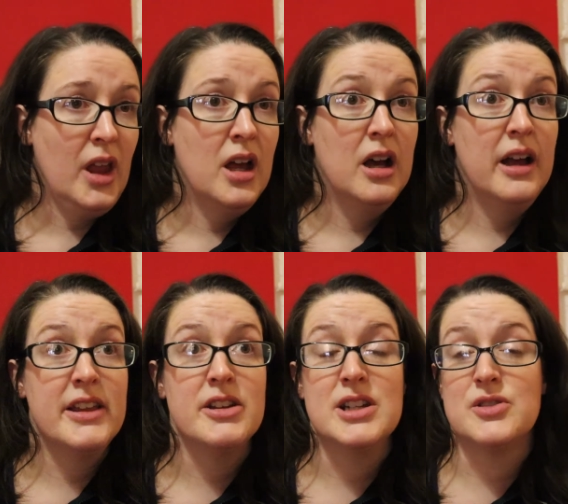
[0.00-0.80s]

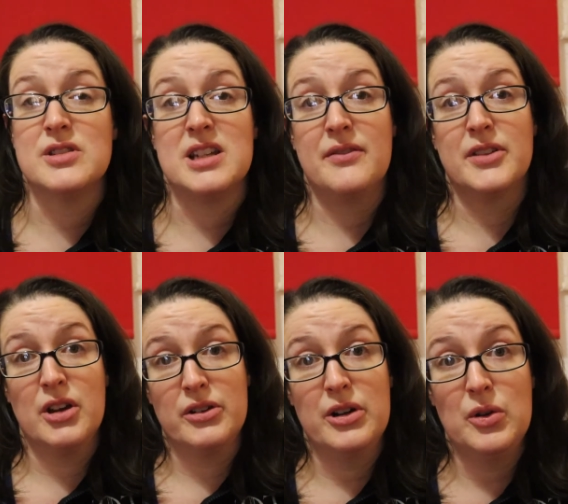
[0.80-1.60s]
And then you literally just have the
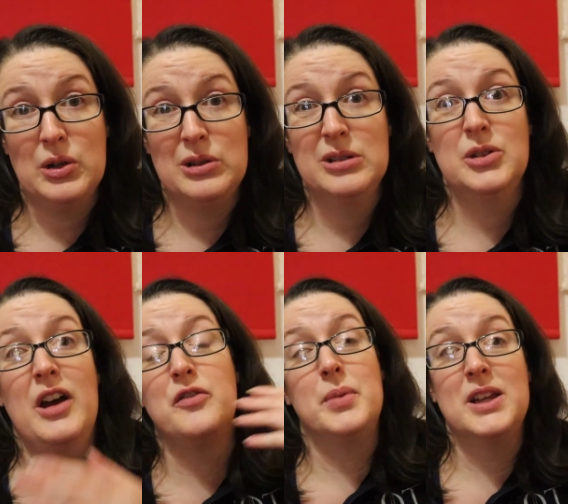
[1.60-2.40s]
coconut oil, you
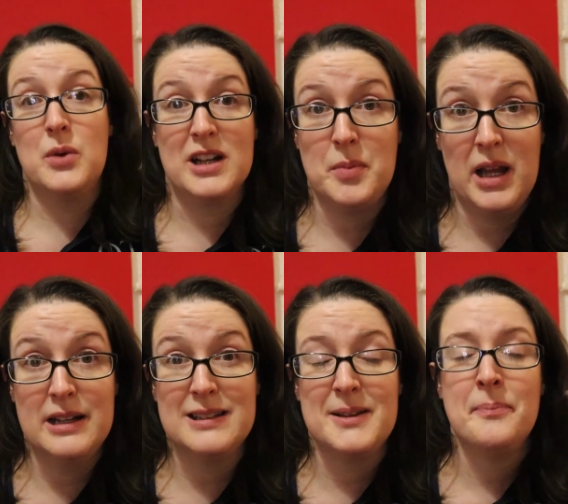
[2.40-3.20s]
have beeswax
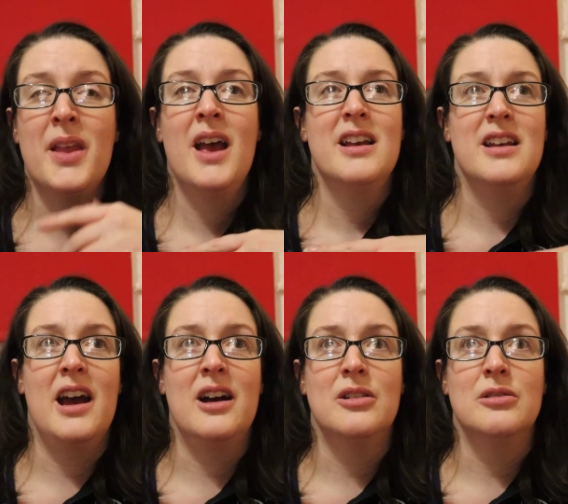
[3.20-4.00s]
pellets.
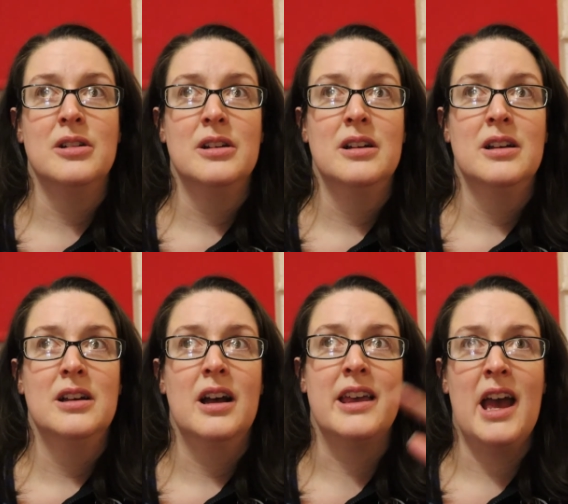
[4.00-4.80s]
Now,
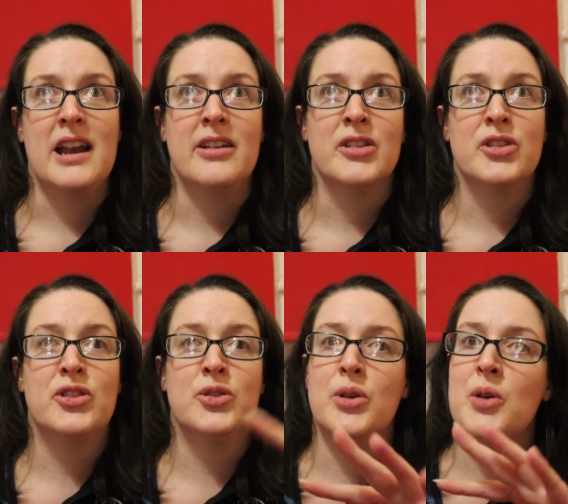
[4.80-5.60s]
again,
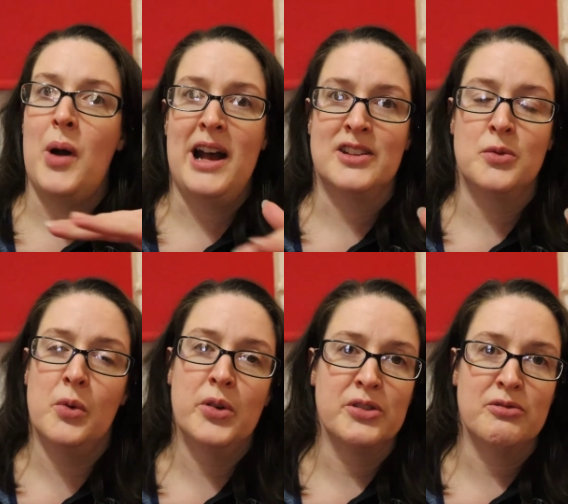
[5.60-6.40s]
soy wax
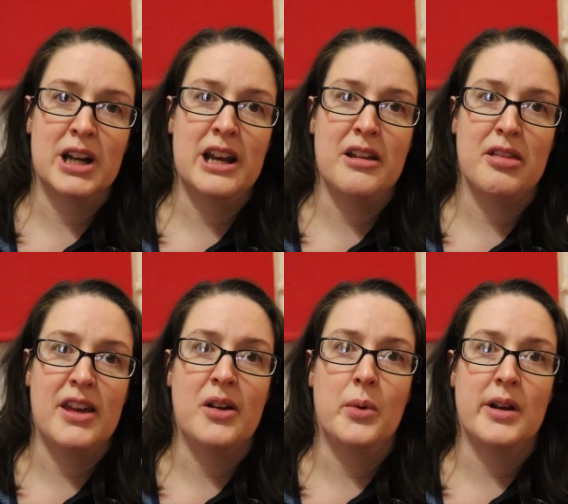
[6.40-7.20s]
wasn't really a
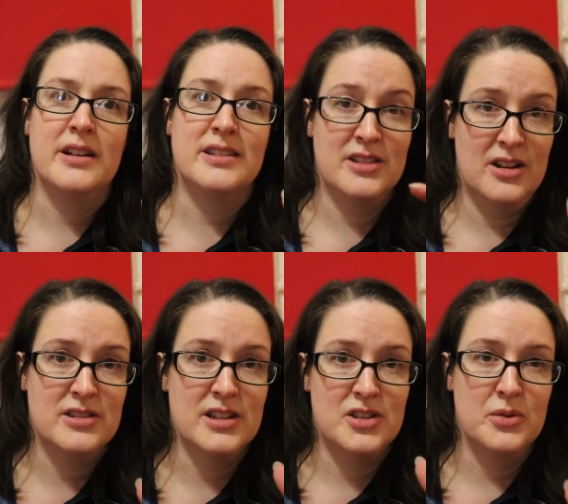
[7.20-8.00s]
thing when I
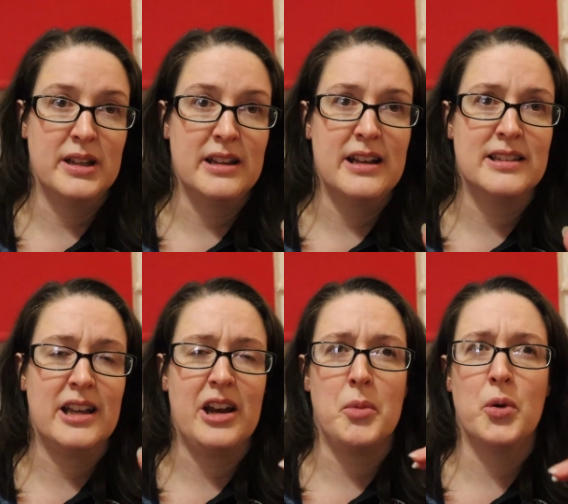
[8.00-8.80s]
started doing this,
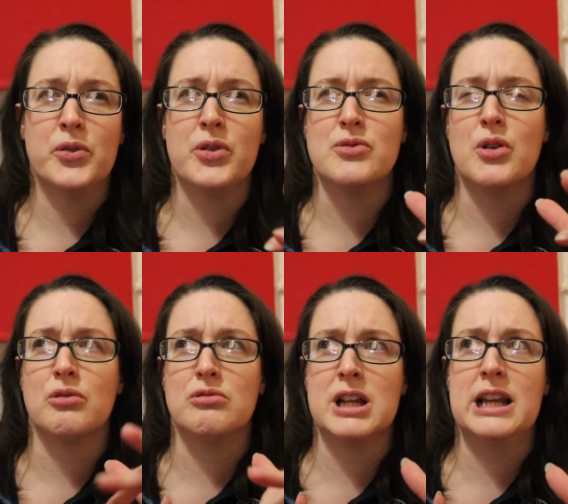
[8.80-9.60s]
and I'm also
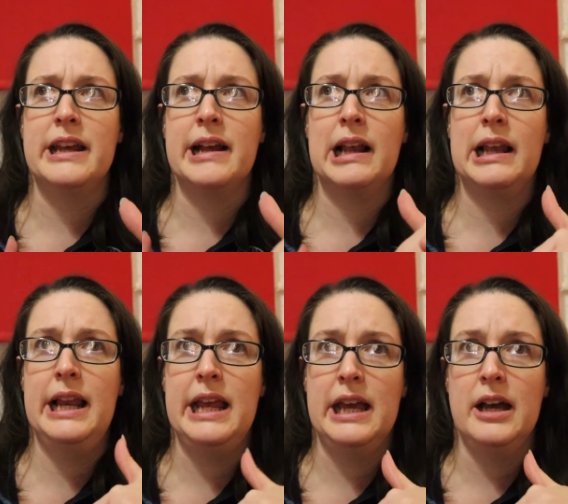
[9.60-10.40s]
not really
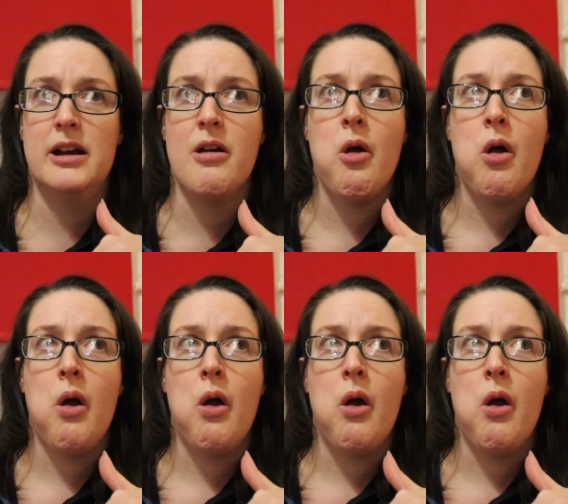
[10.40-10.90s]
clear